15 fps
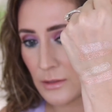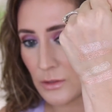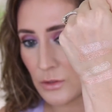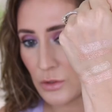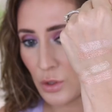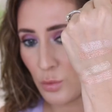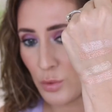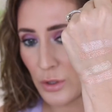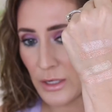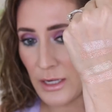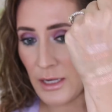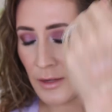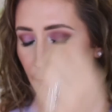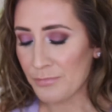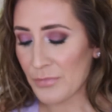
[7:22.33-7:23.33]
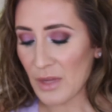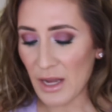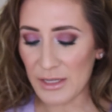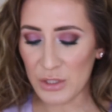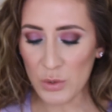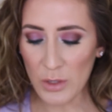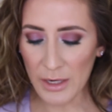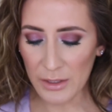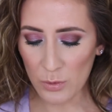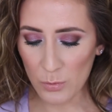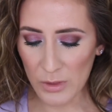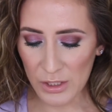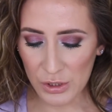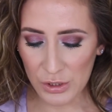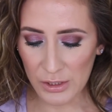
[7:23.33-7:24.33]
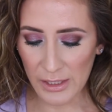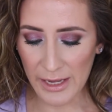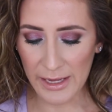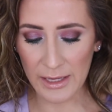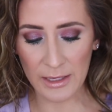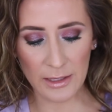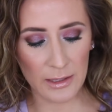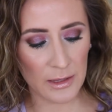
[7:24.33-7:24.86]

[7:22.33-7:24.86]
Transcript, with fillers: So pretty. I do kind of wish like